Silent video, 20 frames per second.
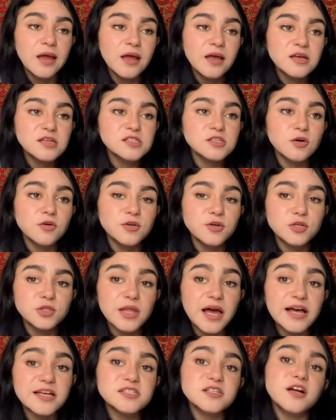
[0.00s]
So your
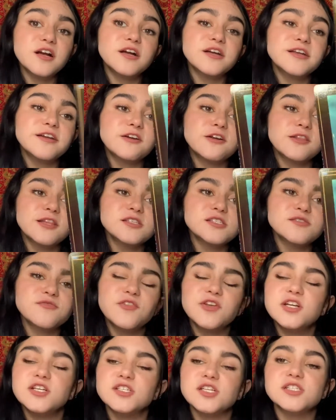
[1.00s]
last card here, let's
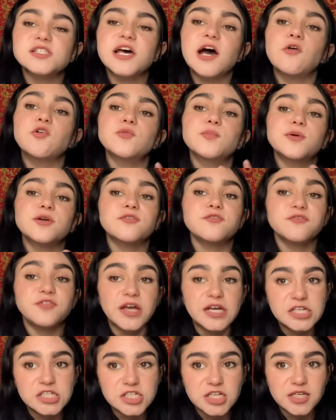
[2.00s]
finish this out with
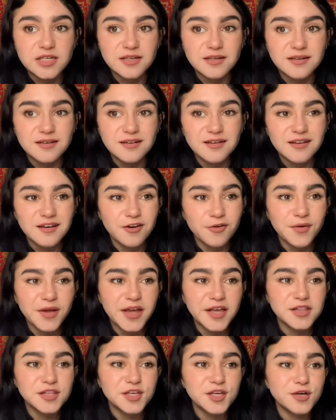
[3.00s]
perfection. Okay,
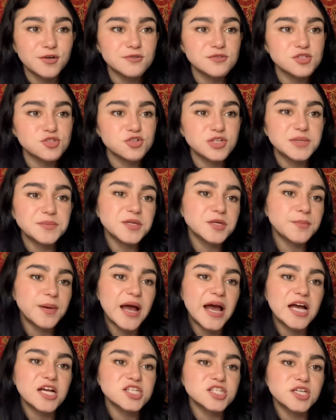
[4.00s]
Leos, dream your
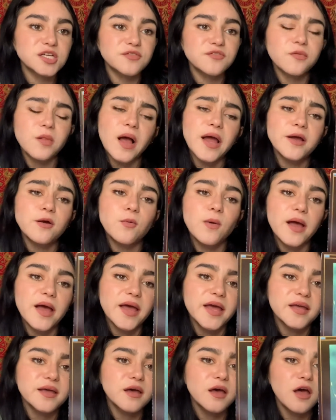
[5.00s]
passion, fly
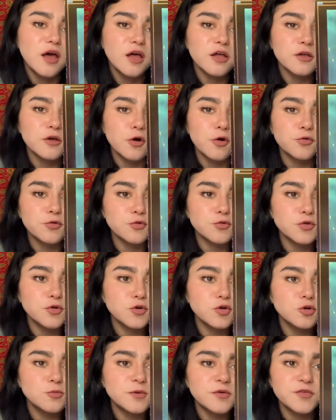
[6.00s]
away. Go through the
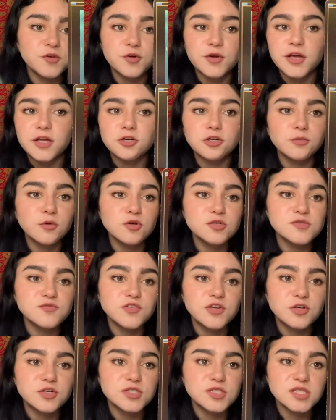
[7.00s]
hoop of your innermost
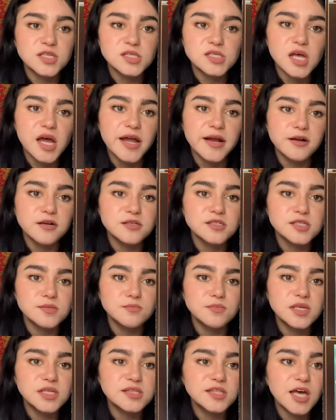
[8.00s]
fears and desires.
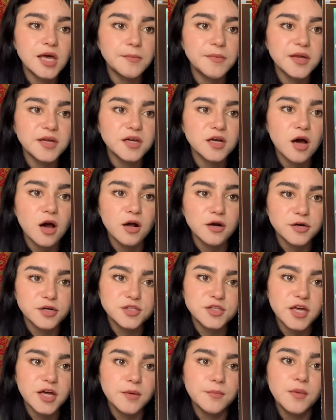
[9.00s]
Meet them and conquer
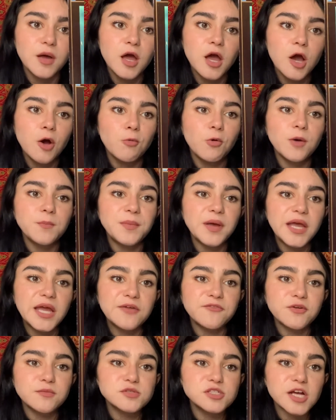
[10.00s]
them. What pain
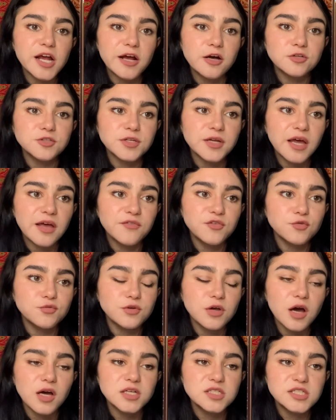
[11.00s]
from childhood have you
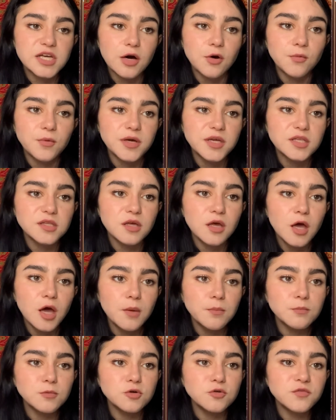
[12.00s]
not dealt with?
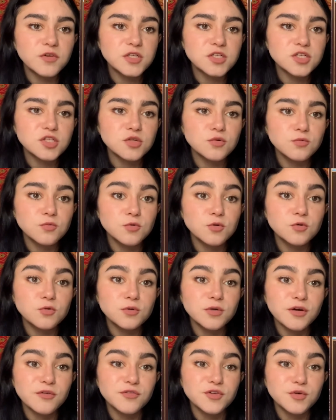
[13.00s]
Move into the wound
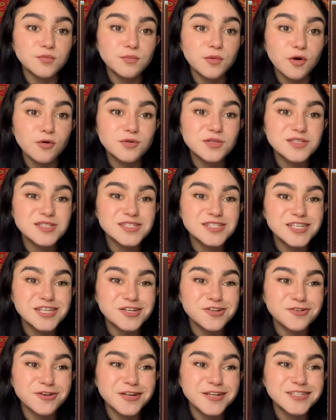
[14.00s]
of your most
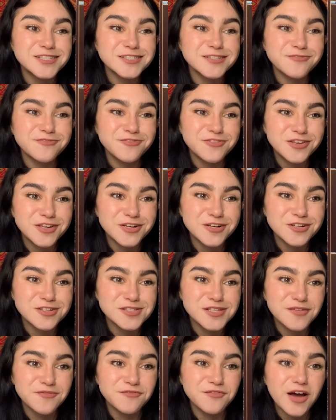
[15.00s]
secret fears
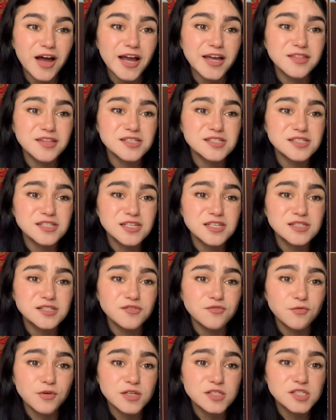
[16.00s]
and find the seeds of
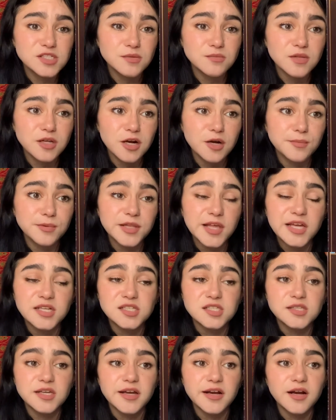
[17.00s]
wisdom that are planted
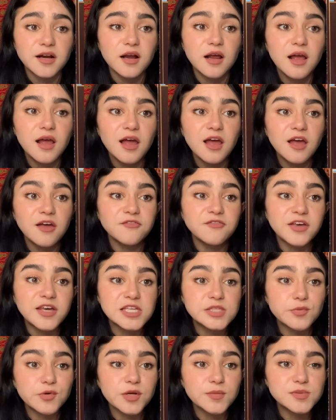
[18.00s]
there. Face
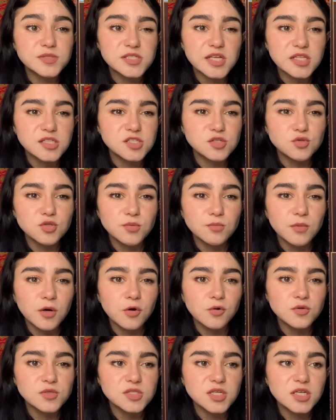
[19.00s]
what upsets you the
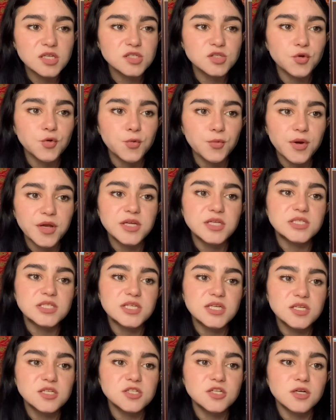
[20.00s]
most. It is a great
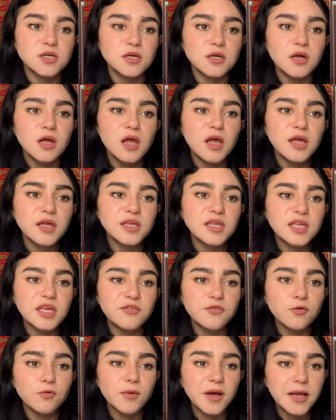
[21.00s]
teacher. Give
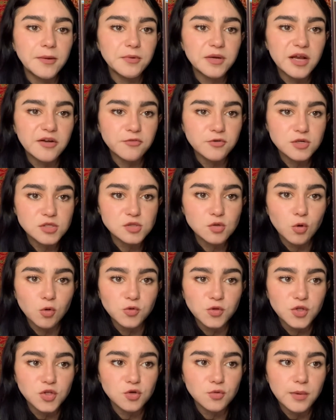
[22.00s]
away whatever is holding
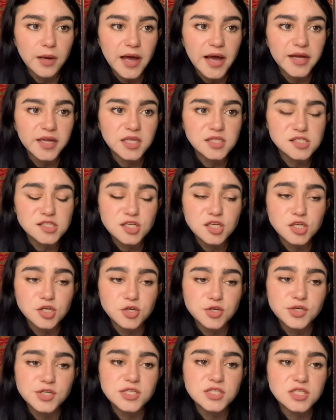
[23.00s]
you back:
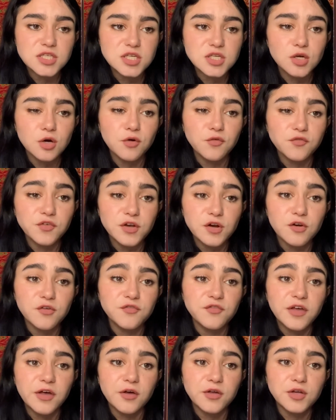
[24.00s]
insecurities, ego, fear of
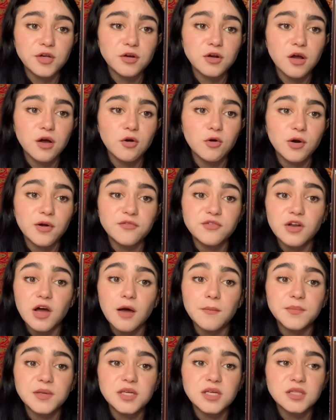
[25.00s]
failure, or of not
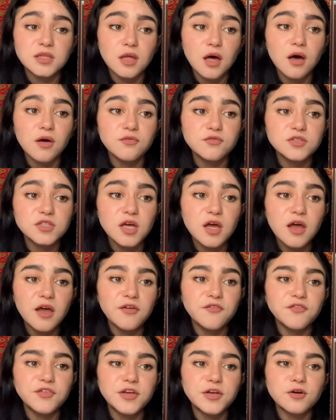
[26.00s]
being loved,
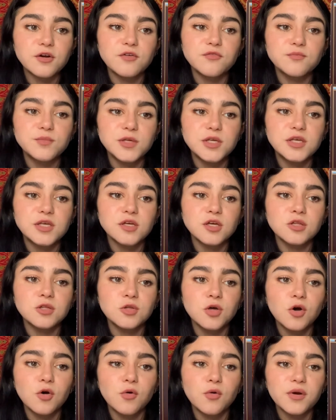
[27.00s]
fear of being
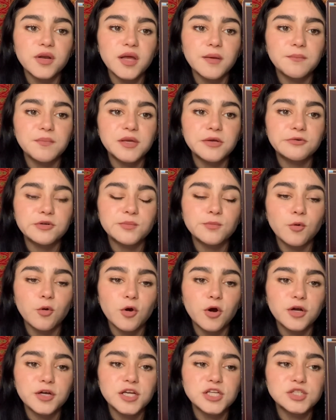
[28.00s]
alone, and be
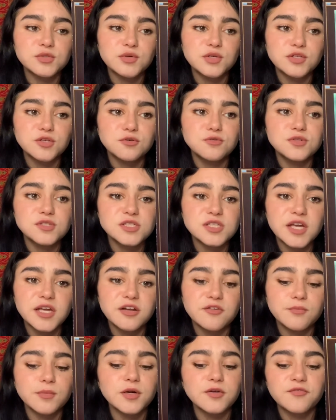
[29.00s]
reborn into a new state of
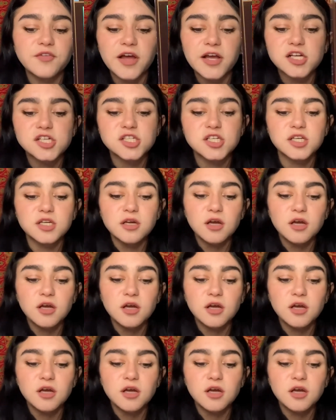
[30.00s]
perfection.